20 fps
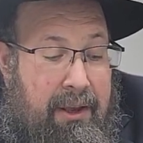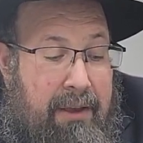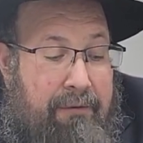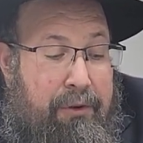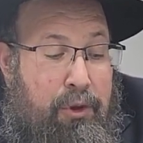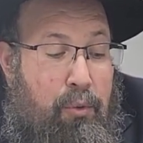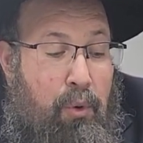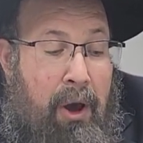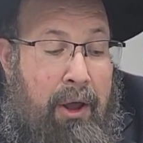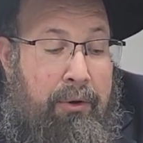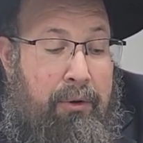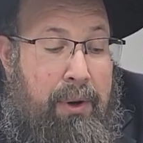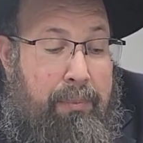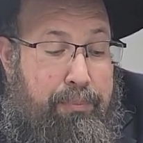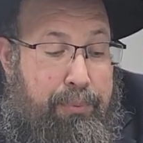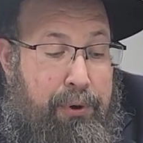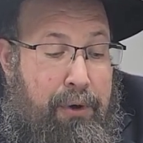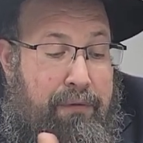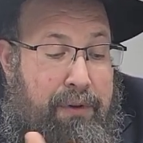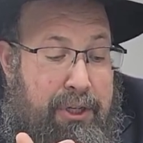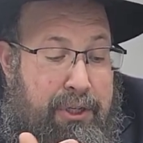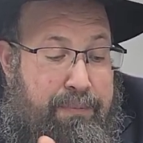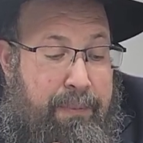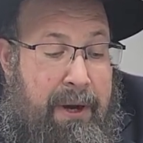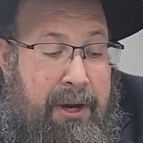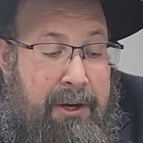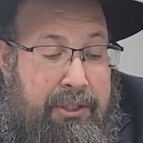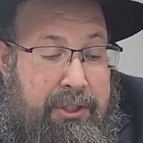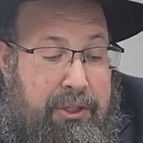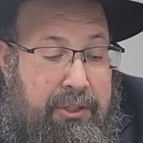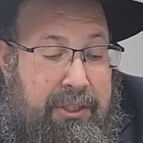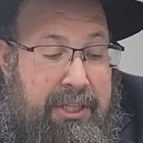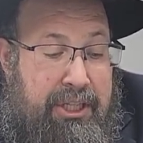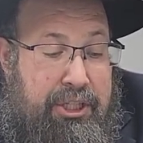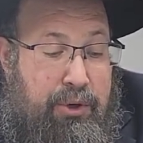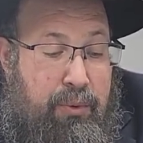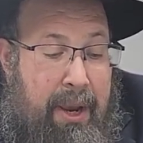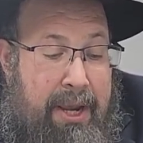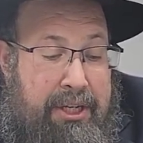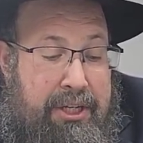If you want to improve your spiritual
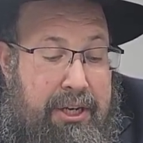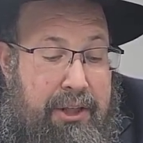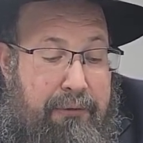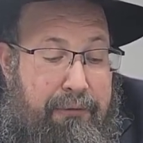situation,